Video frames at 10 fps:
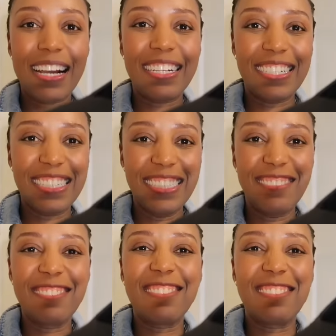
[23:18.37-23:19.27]

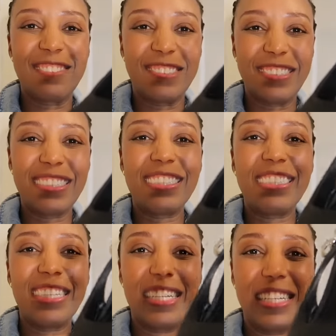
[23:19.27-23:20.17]
I saw
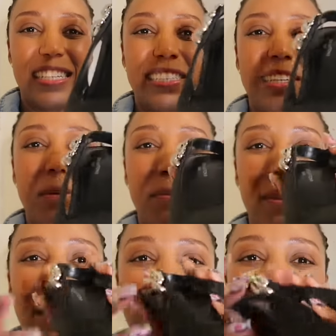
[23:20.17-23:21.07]
these
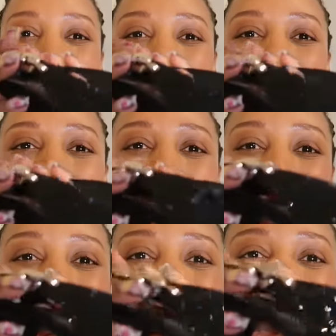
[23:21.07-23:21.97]
babies. Look at them.